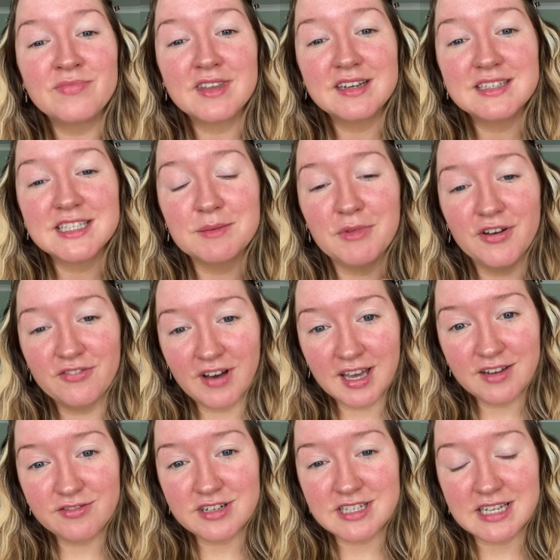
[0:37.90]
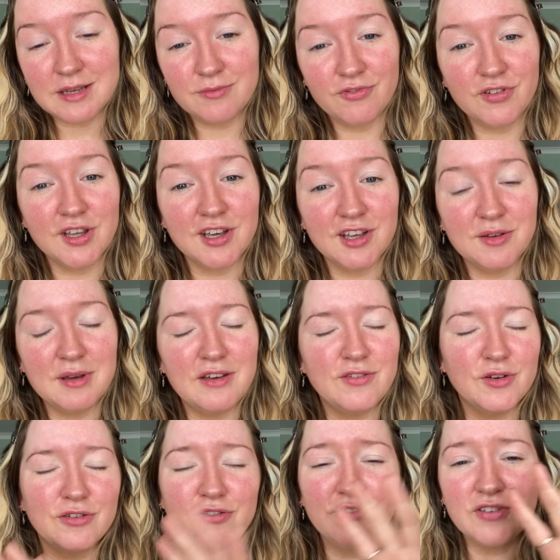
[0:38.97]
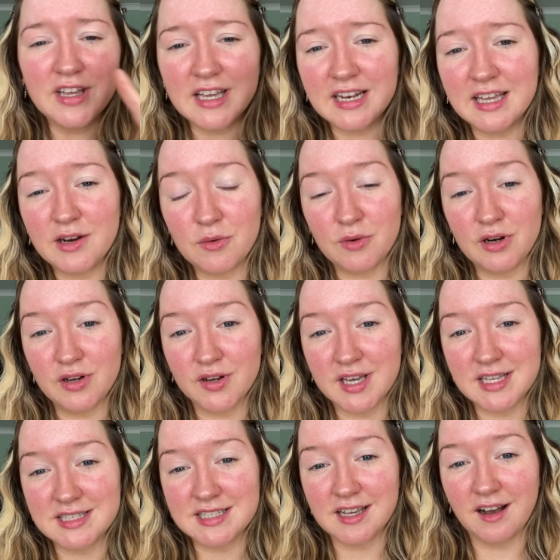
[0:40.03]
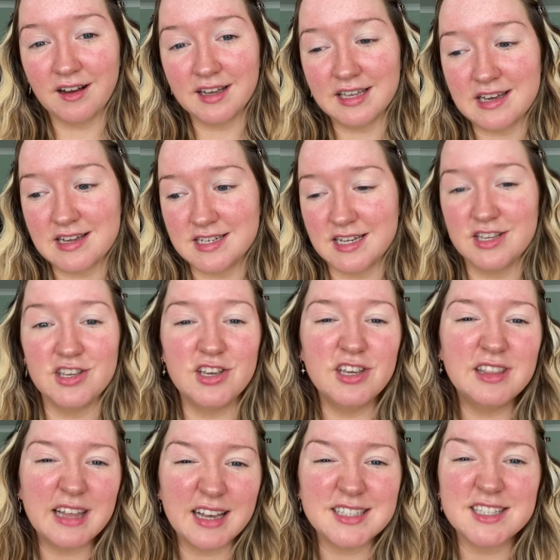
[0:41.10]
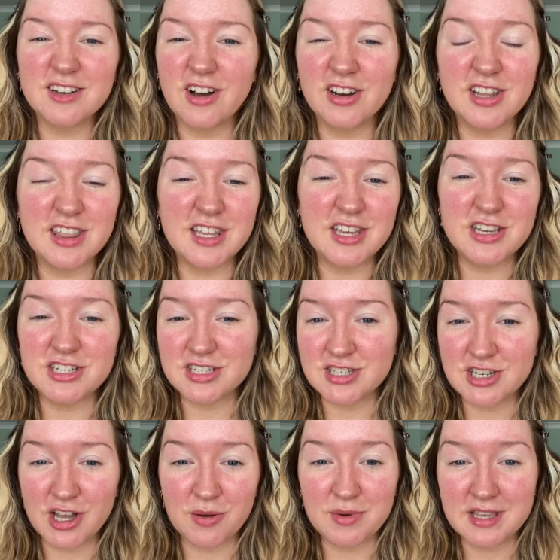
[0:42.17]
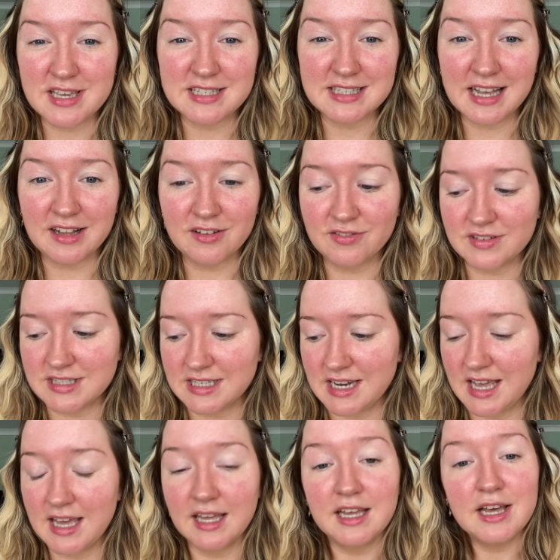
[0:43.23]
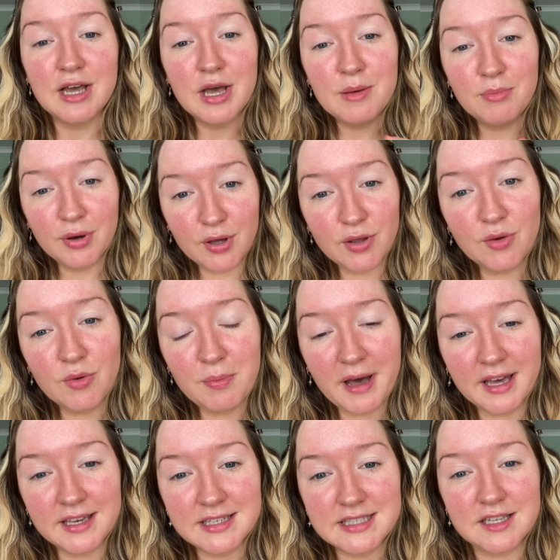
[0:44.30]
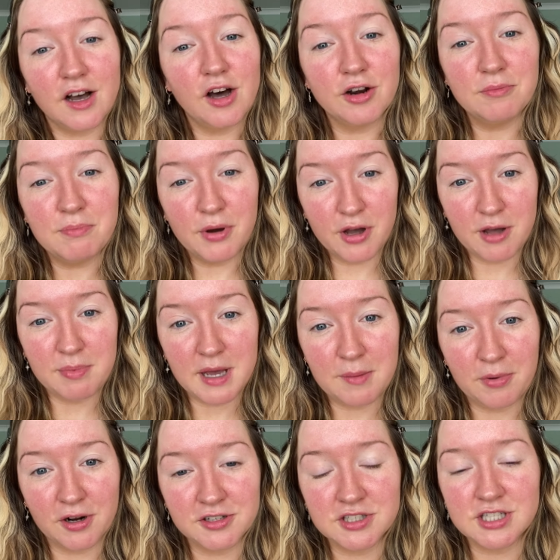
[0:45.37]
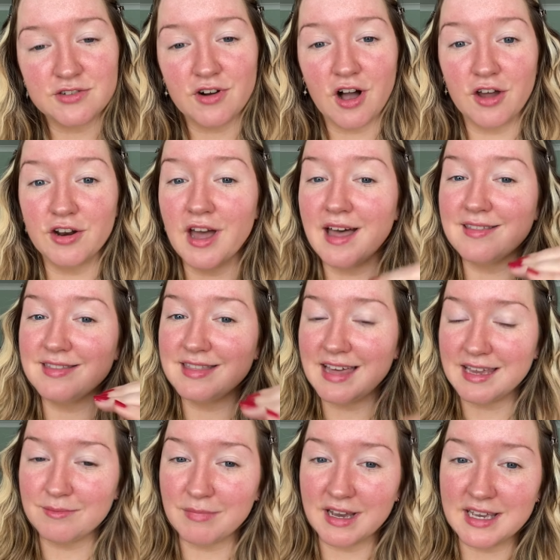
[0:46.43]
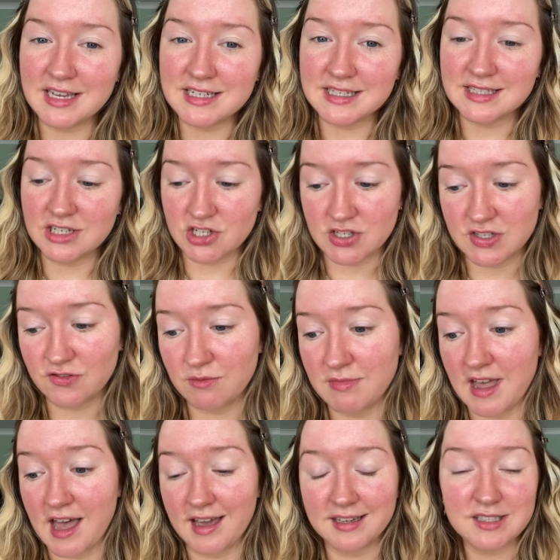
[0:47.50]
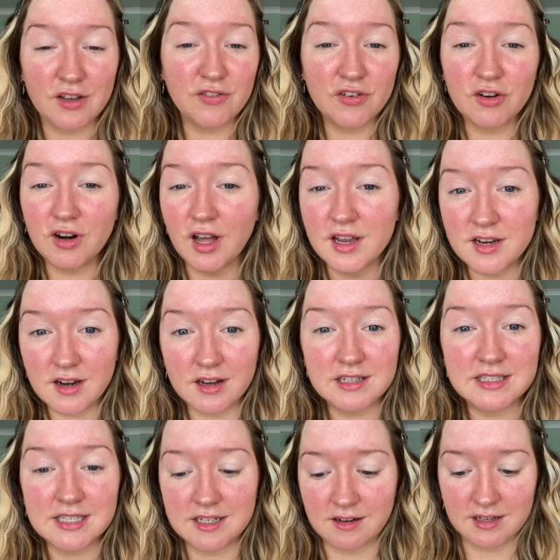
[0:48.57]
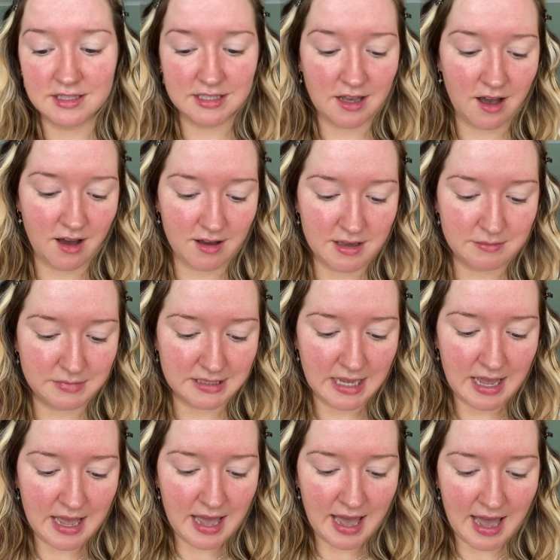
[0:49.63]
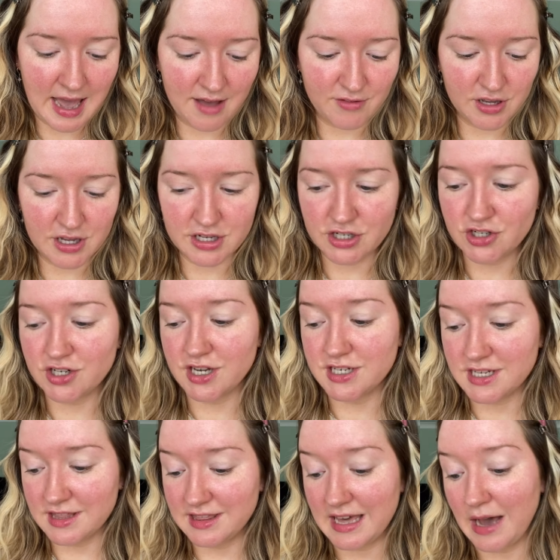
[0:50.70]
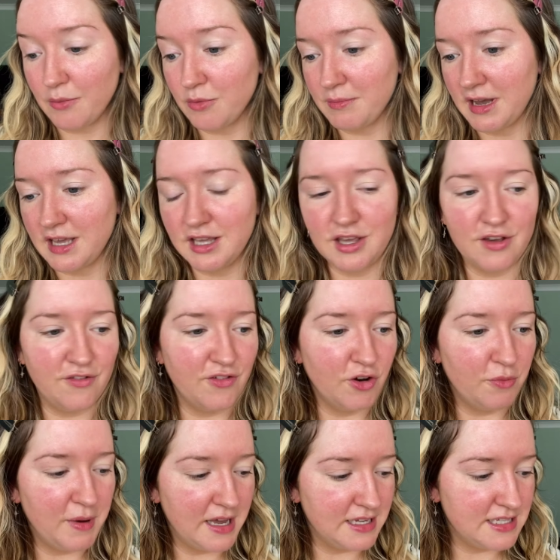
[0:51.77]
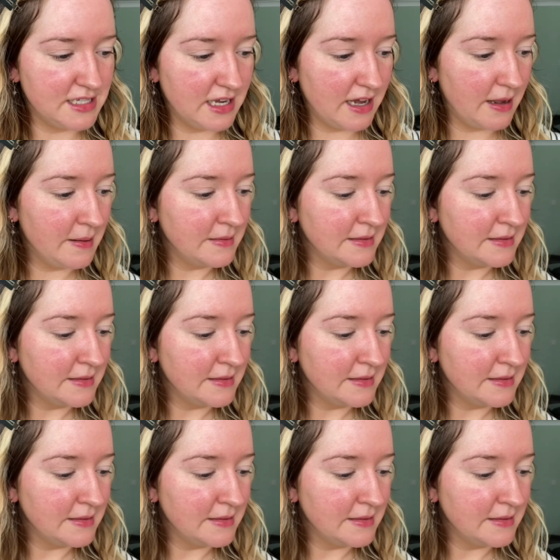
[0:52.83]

So my favourite tip for you, if you're feeling or looking tired, and that's the kind of thing you just know in yourself, isn't it? Put your base on, put a bit of bronzer on, and then make your decisions from there, because I feel like 99 times out of 100 that will make you feel better.